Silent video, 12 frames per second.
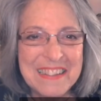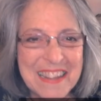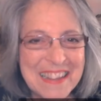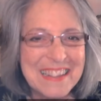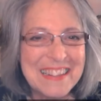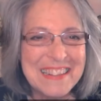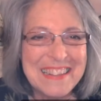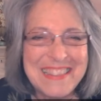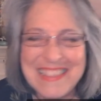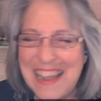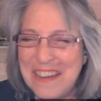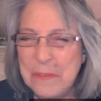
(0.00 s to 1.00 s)
Like,
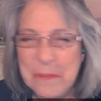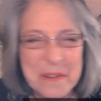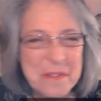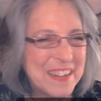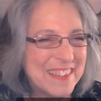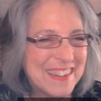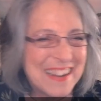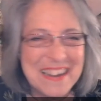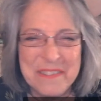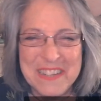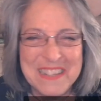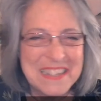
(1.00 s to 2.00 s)
that's one reason
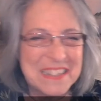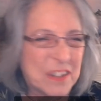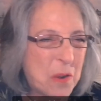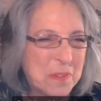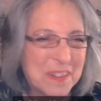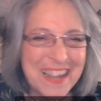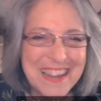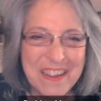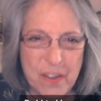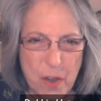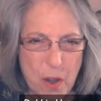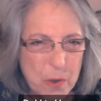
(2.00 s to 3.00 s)
I really don't
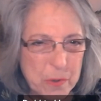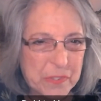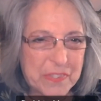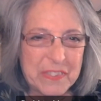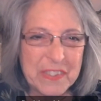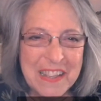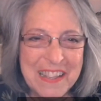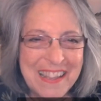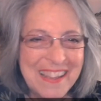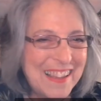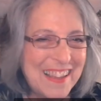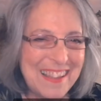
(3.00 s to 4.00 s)
like Ghosts,
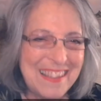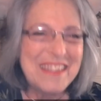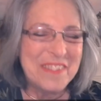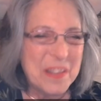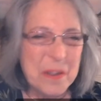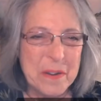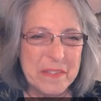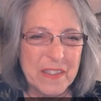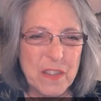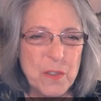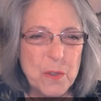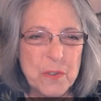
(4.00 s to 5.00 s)
even though
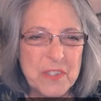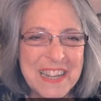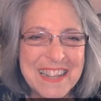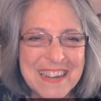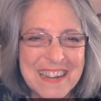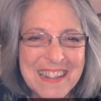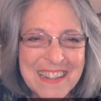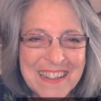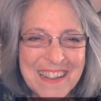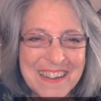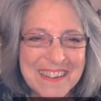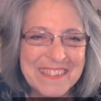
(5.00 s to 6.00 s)
it's a huge hit
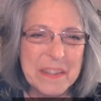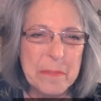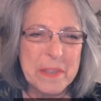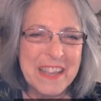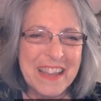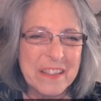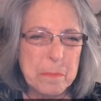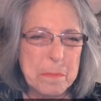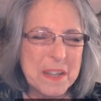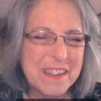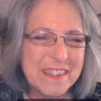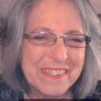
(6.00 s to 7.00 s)
on CBS,
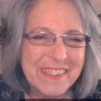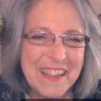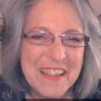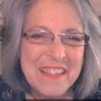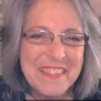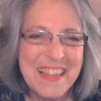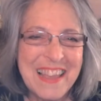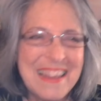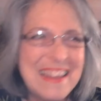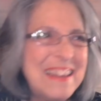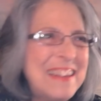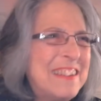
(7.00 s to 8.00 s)
because
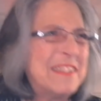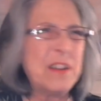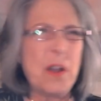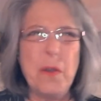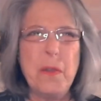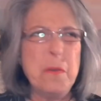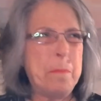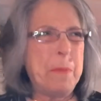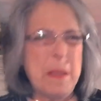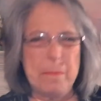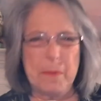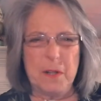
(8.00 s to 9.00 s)
they show you
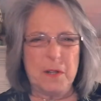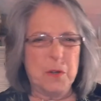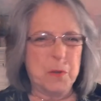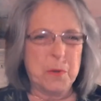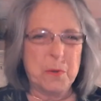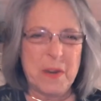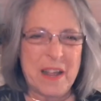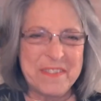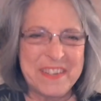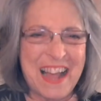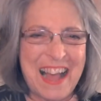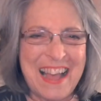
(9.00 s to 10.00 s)
people who
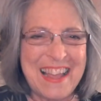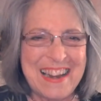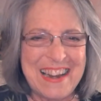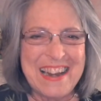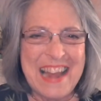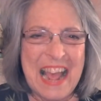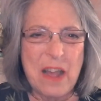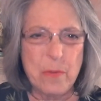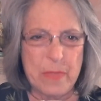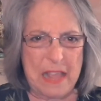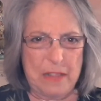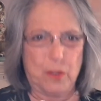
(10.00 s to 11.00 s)
have died and
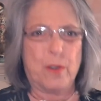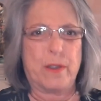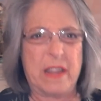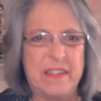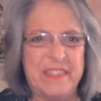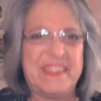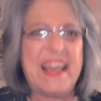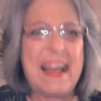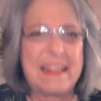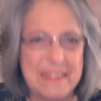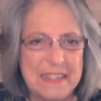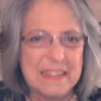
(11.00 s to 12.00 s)
now they look
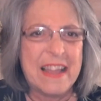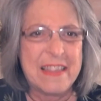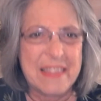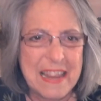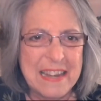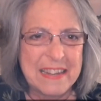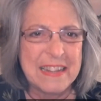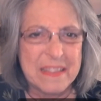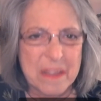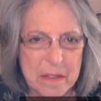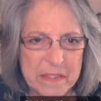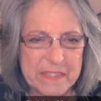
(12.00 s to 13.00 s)
exactly like they
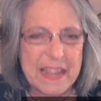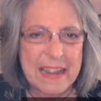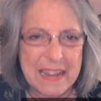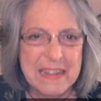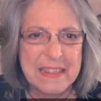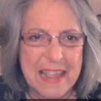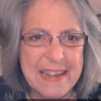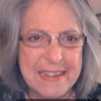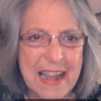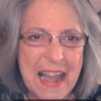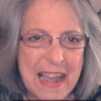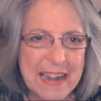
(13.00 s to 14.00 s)
did the second they
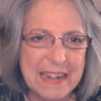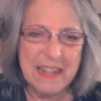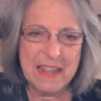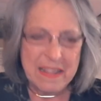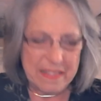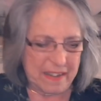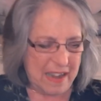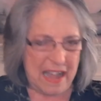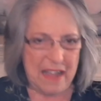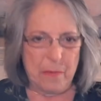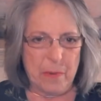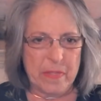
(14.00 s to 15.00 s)
died. The
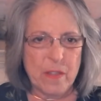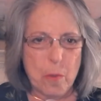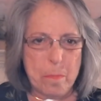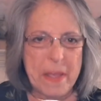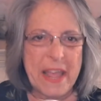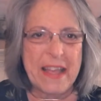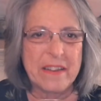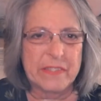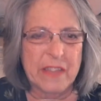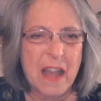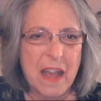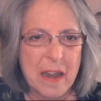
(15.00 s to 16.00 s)
guy with no
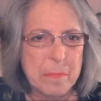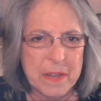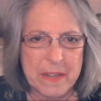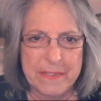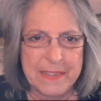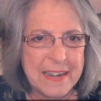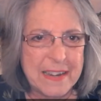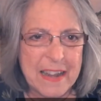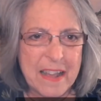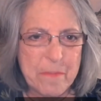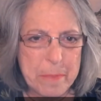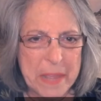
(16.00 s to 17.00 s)
pants on because he
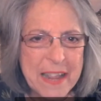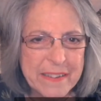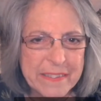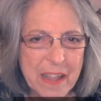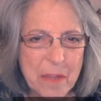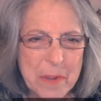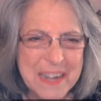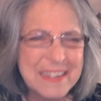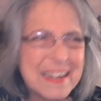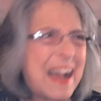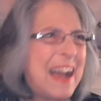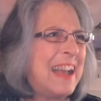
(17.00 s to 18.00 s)
didn't have pants on when
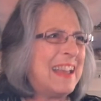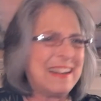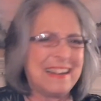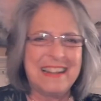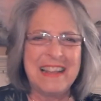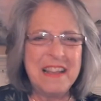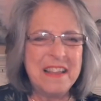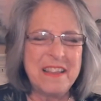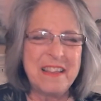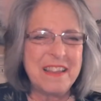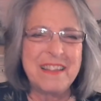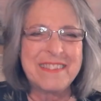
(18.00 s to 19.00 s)
he died.
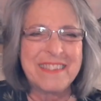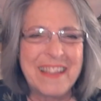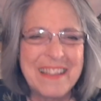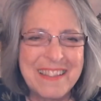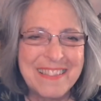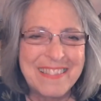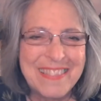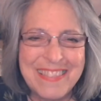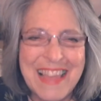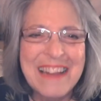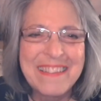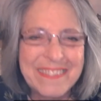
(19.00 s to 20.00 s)
It's like,
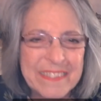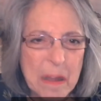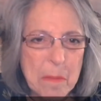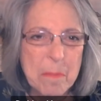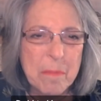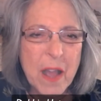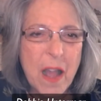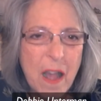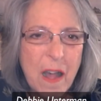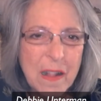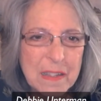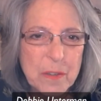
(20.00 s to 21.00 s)
that's some
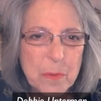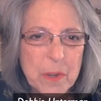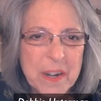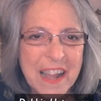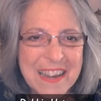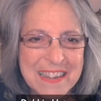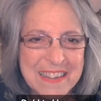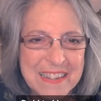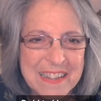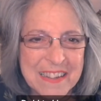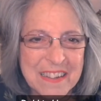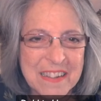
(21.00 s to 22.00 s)
Hollywood
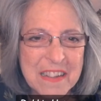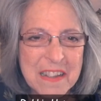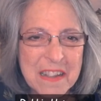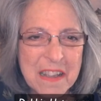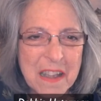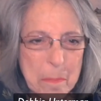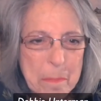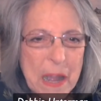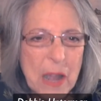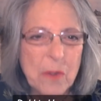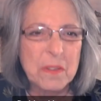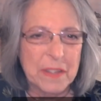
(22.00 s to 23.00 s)
idea
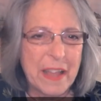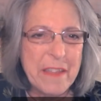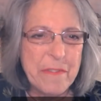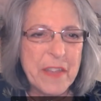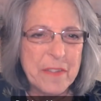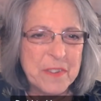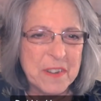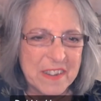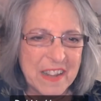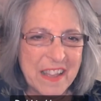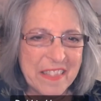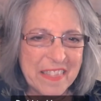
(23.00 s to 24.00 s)
about life after
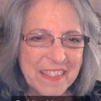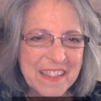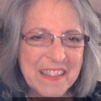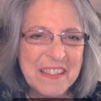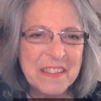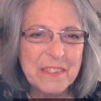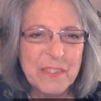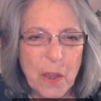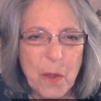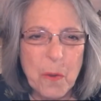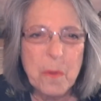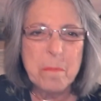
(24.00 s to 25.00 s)
death.
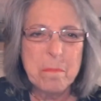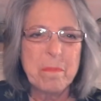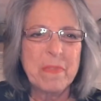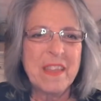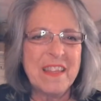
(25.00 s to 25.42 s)
So